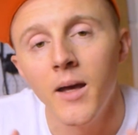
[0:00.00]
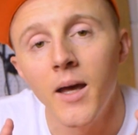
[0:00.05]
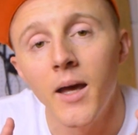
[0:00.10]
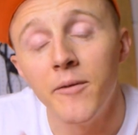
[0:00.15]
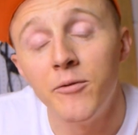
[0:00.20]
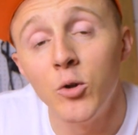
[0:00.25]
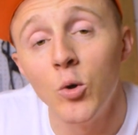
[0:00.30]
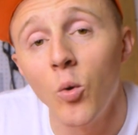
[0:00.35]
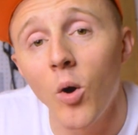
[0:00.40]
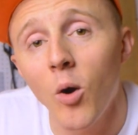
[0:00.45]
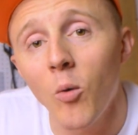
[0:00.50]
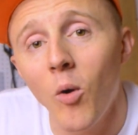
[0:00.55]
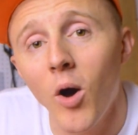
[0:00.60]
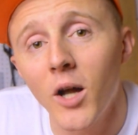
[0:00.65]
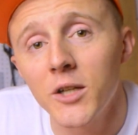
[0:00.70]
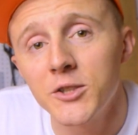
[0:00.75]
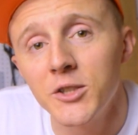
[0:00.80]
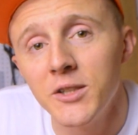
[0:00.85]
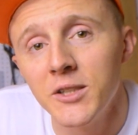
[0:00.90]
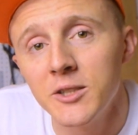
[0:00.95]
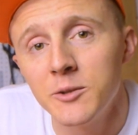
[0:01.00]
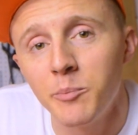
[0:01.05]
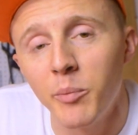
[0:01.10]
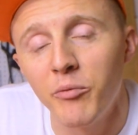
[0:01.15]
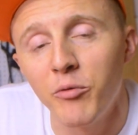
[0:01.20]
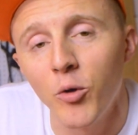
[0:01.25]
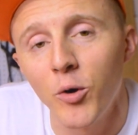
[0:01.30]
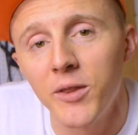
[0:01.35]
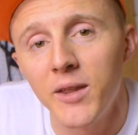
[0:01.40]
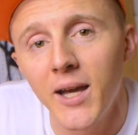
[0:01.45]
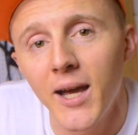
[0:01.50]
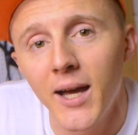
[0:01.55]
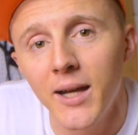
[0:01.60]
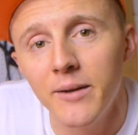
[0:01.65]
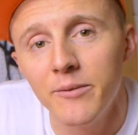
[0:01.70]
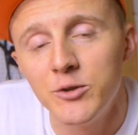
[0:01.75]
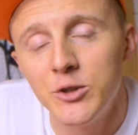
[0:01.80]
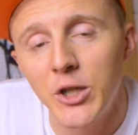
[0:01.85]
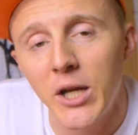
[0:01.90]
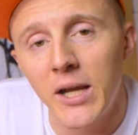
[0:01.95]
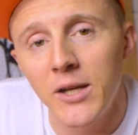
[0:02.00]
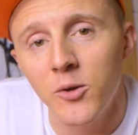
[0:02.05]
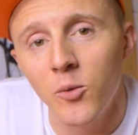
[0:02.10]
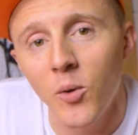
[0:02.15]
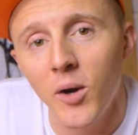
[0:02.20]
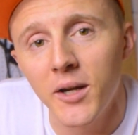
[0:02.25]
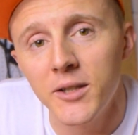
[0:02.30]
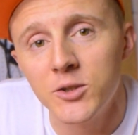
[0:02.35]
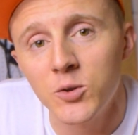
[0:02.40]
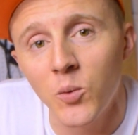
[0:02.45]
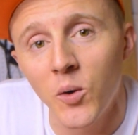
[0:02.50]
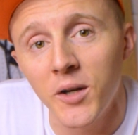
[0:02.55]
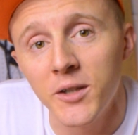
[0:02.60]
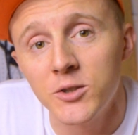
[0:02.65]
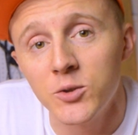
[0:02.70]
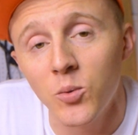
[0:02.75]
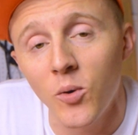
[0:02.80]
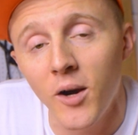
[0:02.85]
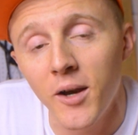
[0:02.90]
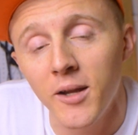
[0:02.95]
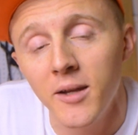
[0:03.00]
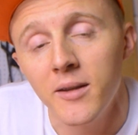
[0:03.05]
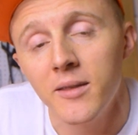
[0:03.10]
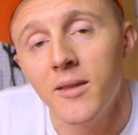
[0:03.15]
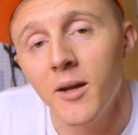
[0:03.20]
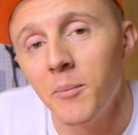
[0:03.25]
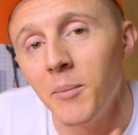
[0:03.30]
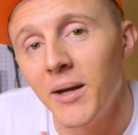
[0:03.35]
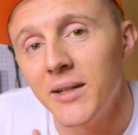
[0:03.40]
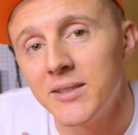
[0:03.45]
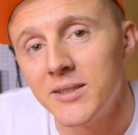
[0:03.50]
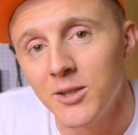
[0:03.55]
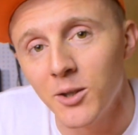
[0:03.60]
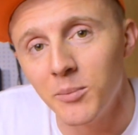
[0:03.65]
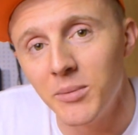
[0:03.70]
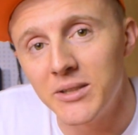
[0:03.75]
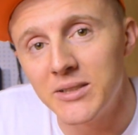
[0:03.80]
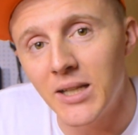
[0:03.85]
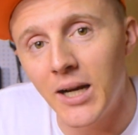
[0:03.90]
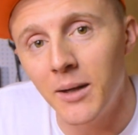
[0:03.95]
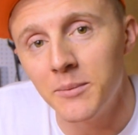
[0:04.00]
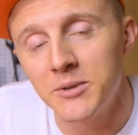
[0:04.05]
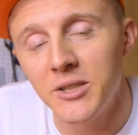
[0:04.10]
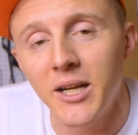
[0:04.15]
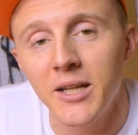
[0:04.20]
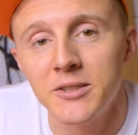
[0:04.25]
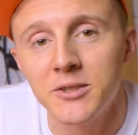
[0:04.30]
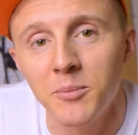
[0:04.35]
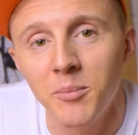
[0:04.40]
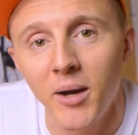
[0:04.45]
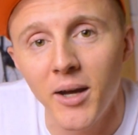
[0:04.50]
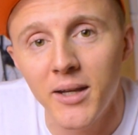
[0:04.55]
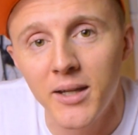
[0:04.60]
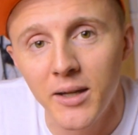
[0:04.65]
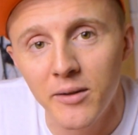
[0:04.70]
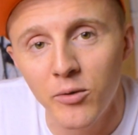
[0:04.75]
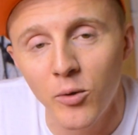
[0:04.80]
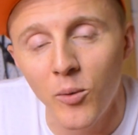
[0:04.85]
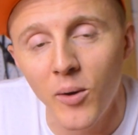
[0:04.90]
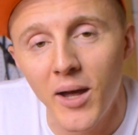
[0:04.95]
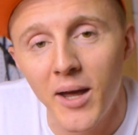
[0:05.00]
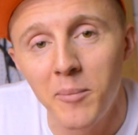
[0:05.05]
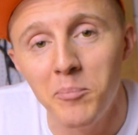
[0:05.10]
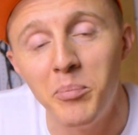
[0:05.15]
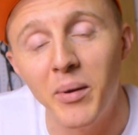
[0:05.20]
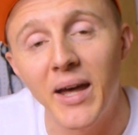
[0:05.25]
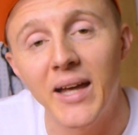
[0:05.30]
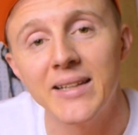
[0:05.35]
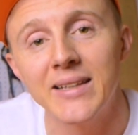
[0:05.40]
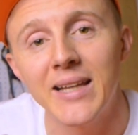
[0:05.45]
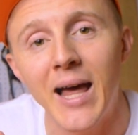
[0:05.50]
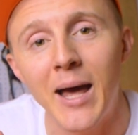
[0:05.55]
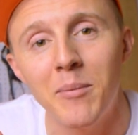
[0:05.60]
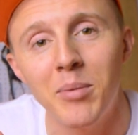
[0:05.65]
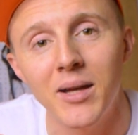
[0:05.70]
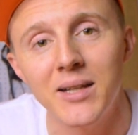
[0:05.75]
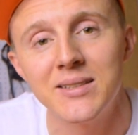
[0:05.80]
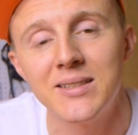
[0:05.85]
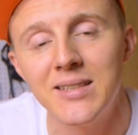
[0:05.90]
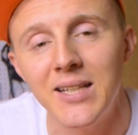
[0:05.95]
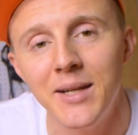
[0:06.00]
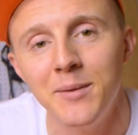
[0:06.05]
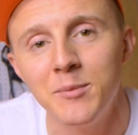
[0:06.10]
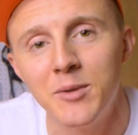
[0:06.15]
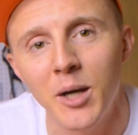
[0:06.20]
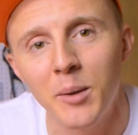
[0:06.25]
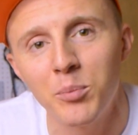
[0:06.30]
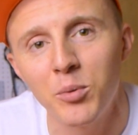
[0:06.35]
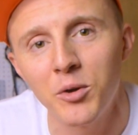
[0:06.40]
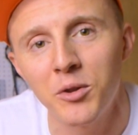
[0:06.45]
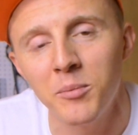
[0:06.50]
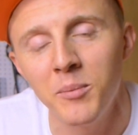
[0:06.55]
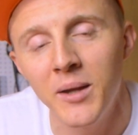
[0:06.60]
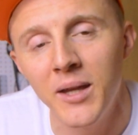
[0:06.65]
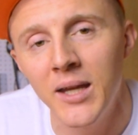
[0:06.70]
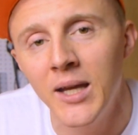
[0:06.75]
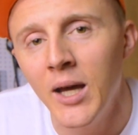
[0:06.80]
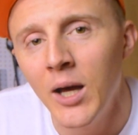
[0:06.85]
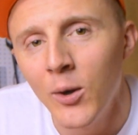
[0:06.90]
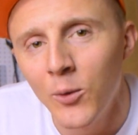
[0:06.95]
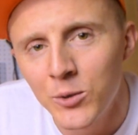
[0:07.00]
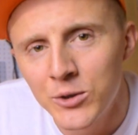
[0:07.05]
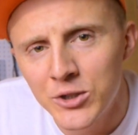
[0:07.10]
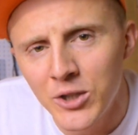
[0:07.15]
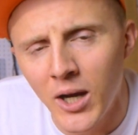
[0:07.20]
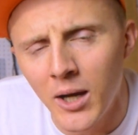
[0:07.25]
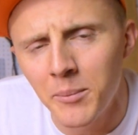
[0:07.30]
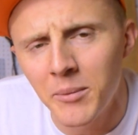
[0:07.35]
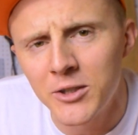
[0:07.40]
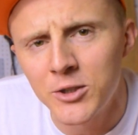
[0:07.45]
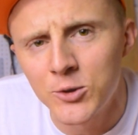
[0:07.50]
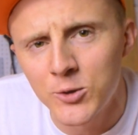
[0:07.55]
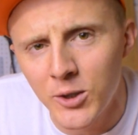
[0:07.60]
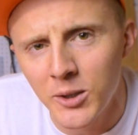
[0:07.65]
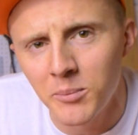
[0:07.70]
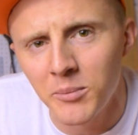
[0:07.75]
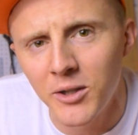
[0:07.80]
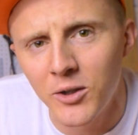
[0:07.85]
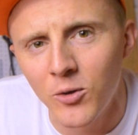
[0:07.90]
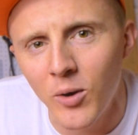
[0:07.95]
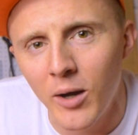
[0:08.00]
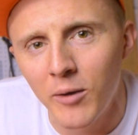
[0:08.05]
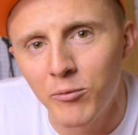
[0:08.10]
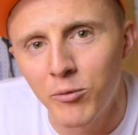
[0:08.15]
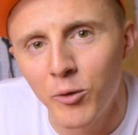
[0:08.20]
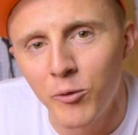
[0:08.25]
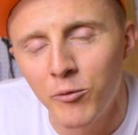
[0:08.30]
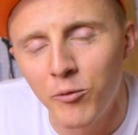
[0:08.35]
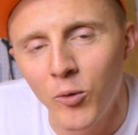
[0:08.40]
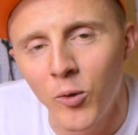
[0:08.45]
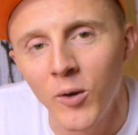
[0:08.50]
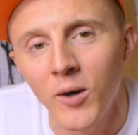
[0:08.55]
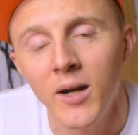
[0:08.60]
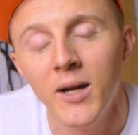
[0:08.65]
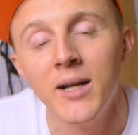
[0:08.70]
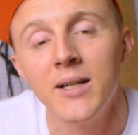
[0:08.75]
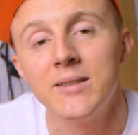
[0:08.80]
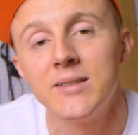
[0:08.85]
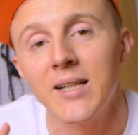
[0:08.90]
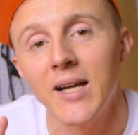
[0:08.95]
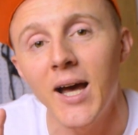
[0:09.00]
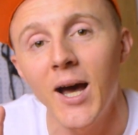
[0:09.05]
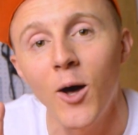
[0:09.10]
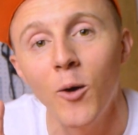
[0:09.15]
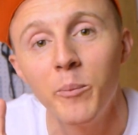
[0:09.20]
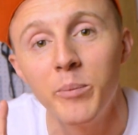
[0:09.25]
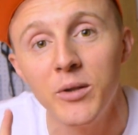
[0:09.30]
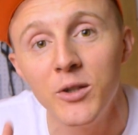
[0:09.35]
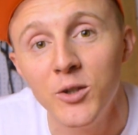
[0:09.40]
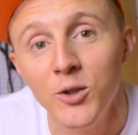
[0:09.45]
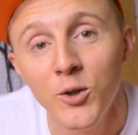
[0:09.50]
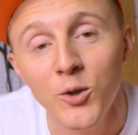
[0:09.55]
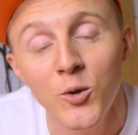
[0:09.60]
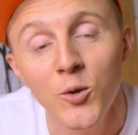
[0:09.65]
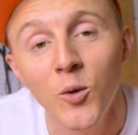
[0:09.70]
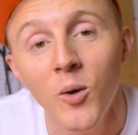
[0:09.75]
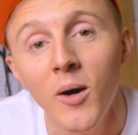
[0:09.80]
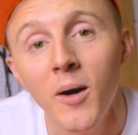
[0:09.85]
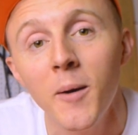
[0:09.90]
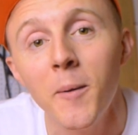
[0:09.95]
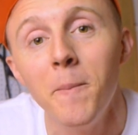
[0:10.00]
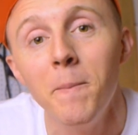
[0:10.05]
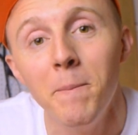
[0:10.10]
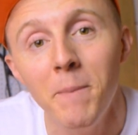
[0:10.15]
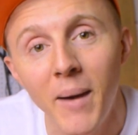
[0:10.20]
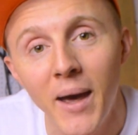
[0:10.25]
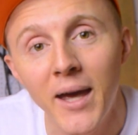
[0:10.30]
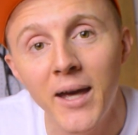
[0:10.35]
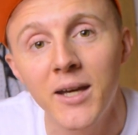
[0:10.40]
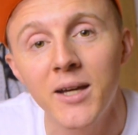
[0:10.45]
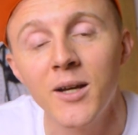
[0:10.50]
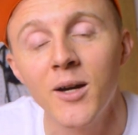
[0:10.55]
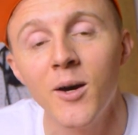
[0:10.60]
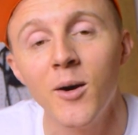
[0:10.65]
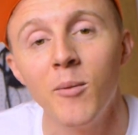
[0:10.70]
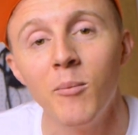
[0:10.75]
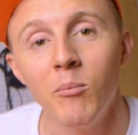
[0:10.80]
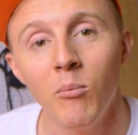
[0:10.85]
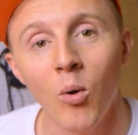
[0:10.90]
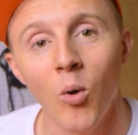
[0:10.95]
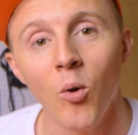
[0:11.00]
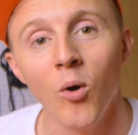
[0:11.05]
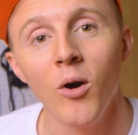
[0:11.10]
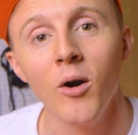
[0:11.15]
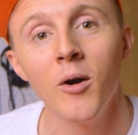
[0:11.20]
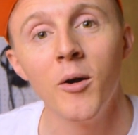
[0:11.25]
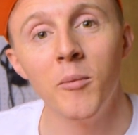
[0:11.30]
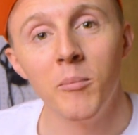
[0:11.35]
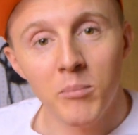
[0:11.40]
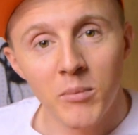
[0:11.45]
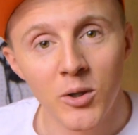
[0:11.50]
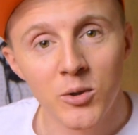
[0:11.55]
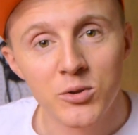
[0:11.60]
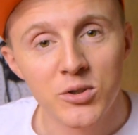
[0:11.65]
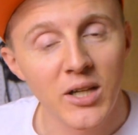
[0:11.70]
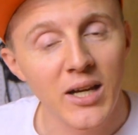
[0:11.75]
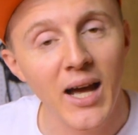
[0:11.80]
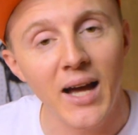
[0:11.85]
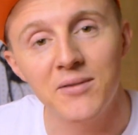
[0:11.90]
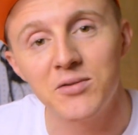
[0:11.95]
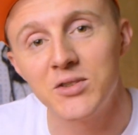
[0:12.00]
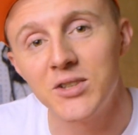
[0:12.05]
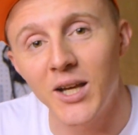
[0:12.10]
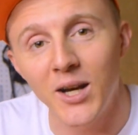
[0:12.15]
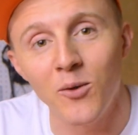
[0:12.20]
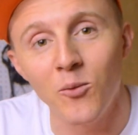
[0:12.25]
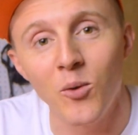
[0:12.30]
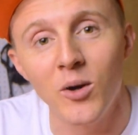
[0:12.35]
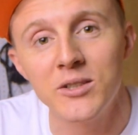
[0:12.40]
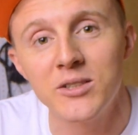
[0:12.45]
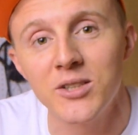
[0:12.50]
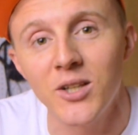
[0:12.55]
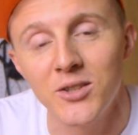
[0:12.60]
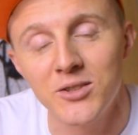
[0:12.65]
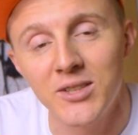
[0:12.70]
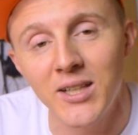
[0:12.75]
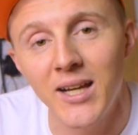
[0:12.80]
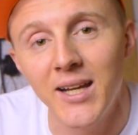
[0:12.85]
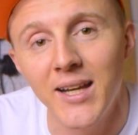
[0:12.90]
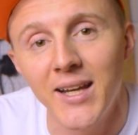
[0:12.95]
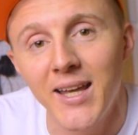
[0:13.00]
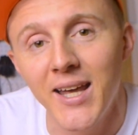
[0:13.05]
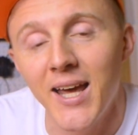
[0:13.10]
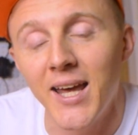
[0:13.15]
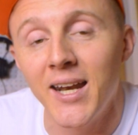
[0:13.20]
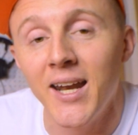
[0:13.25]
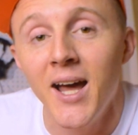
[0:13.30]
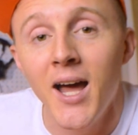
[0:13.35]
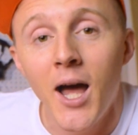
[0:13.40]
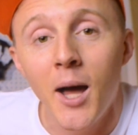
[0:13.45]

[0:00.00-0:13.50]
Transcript: If you are watching this before the end of January 2020, there may still be time to enter my giveaway. BandLab has teamed up with me, which I'm extremely grateful for, to help you make more music. I've said it once, I'll say it again.